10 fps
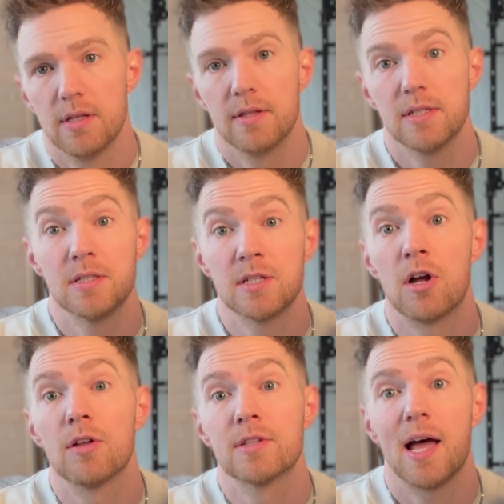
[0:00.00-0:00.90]
This is an
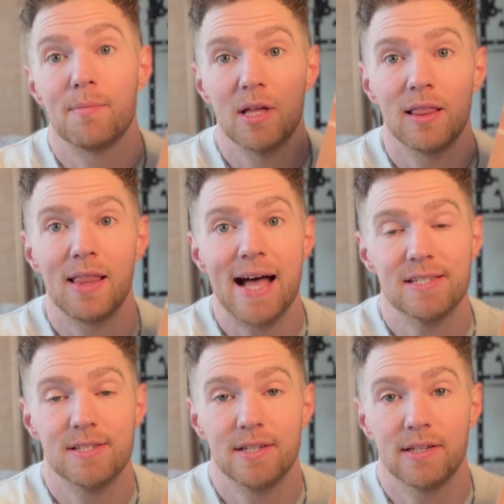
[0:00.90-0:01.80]
all-time
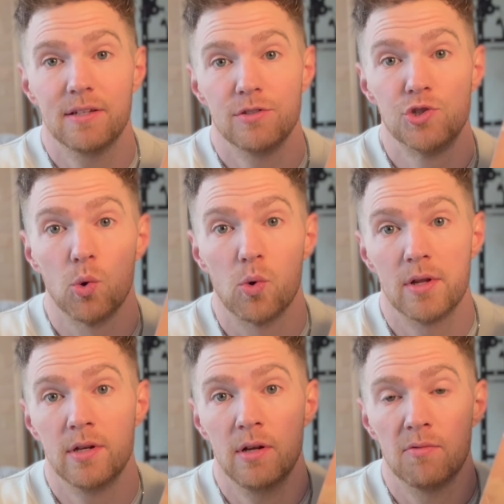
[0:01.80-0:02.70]
classic
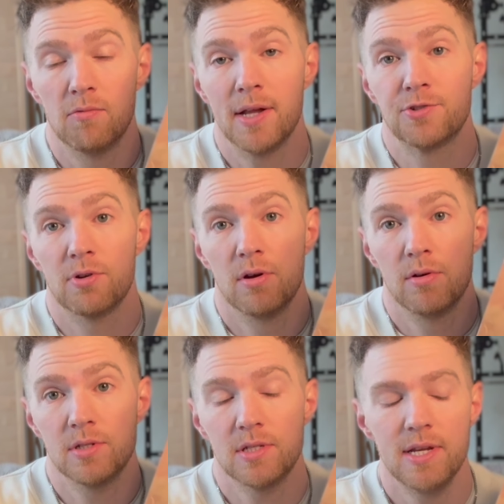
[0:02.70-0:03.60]
Jordan
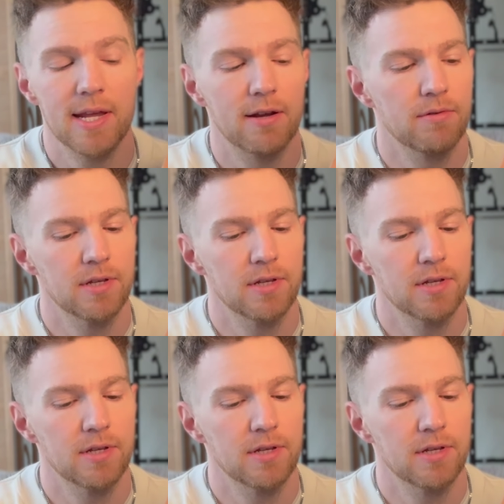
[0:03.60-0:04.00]
retro sneaker.